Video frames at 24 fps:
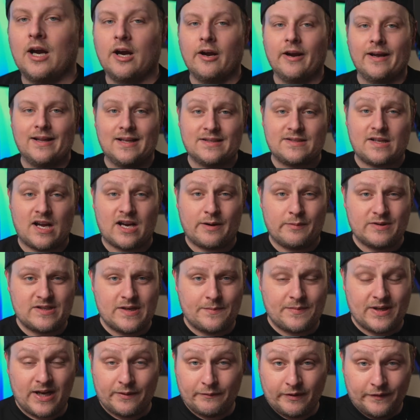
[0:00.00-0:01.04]
All right, let's talk about
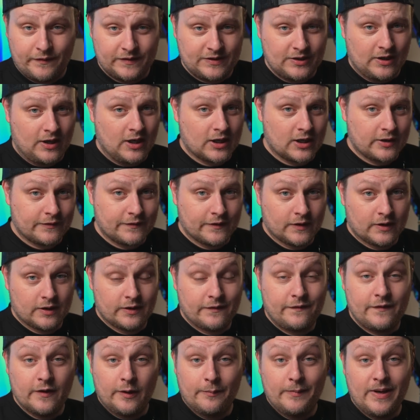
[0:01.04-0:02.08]
something every photographer,
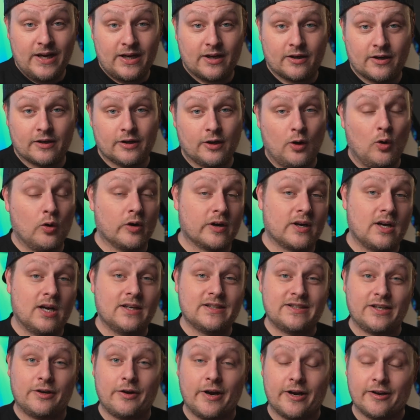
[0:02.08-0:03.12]
filmmaker, or
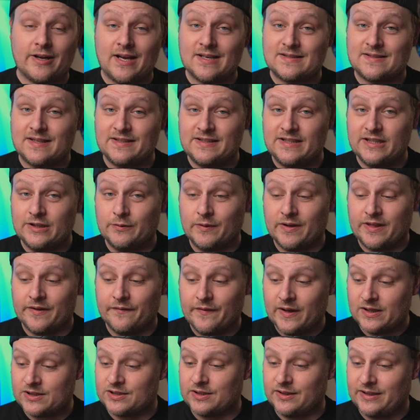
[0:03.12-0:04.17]
content creator has to deal with
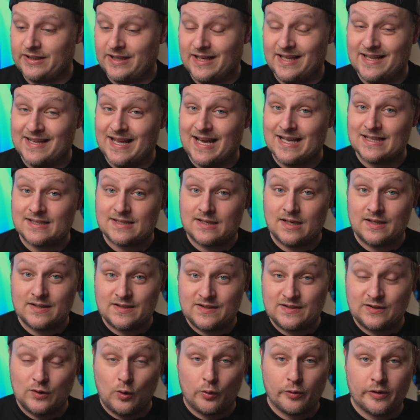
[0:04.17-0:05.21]
eventually, and that's
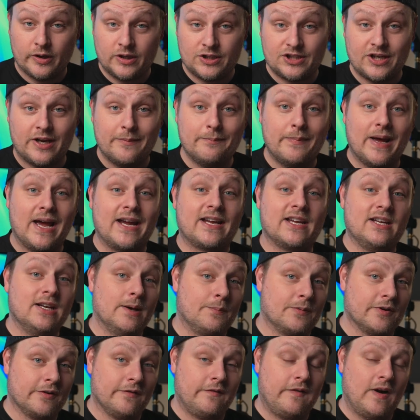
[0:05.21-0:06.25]
storage and backing up
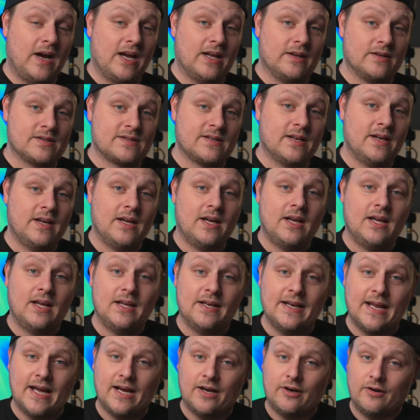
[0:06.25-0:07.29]
their files.
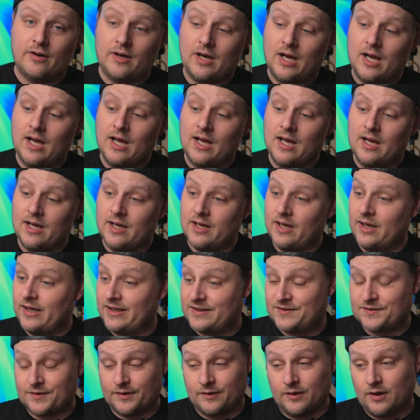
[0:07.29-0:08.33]
Now, uh,
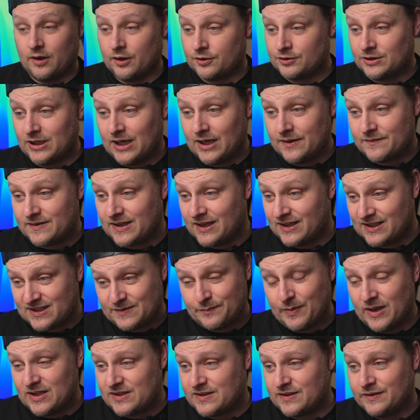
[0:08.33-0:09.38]
external hard drives get
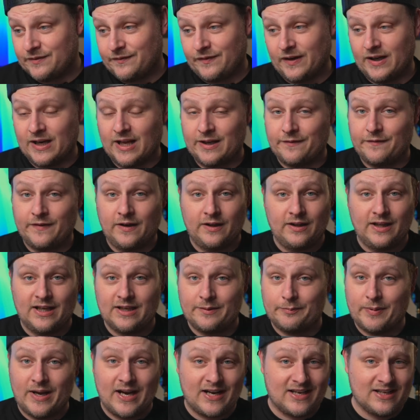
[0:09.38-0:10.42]
expensive, and I felt like
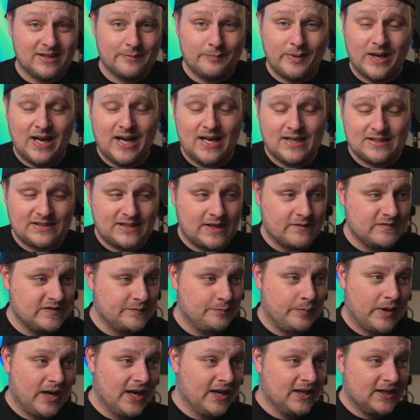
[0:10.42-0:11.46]
back in the past I was
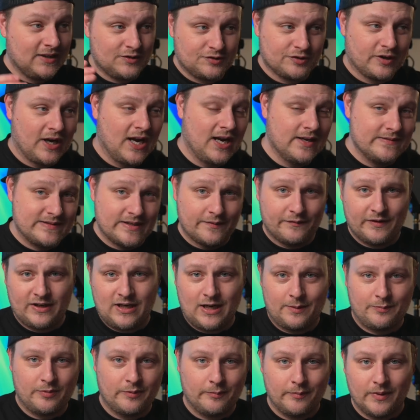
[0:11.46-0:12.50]
buying drives every
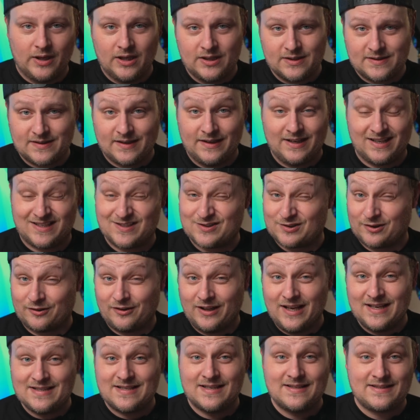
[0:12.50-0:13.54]
couple months, and external
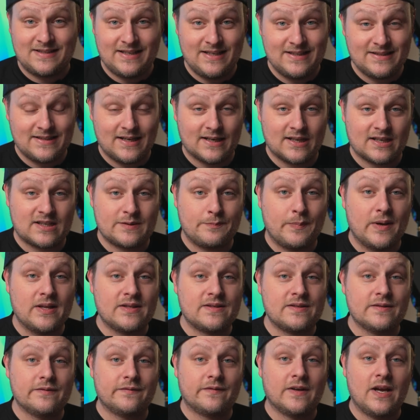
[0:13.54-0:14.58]
SSDs get
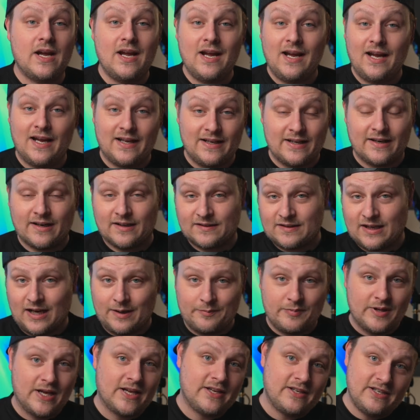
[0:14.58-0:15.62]
expensive. And then on top of
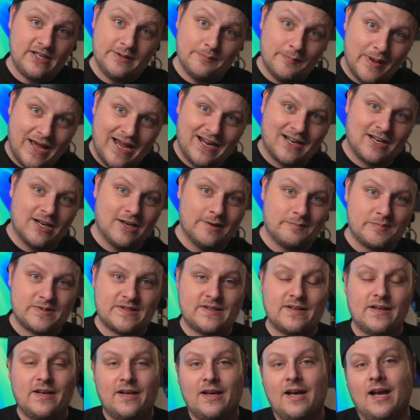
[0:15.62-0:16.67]
that, you need backups.
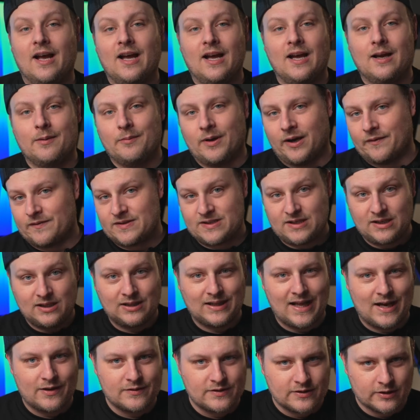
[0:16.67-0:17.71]
Um, obviously,
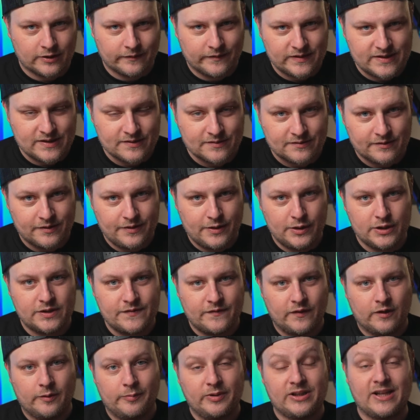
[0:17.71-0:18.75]
cloud services are
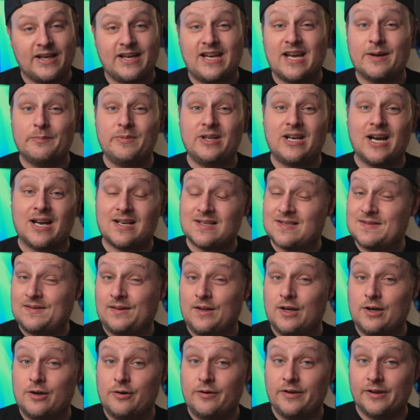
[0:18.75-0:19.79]
useful, but they can be kind of
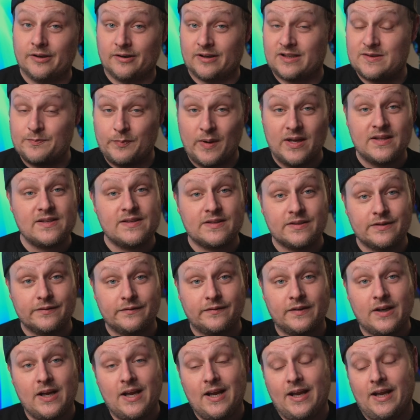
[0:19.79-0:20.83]
slow and they're expensive.
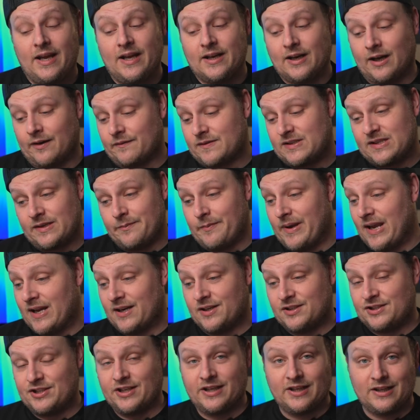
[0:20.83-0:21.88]
And obviously,
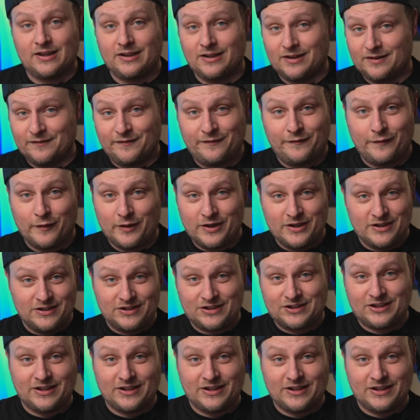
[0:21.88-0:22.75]
managing footage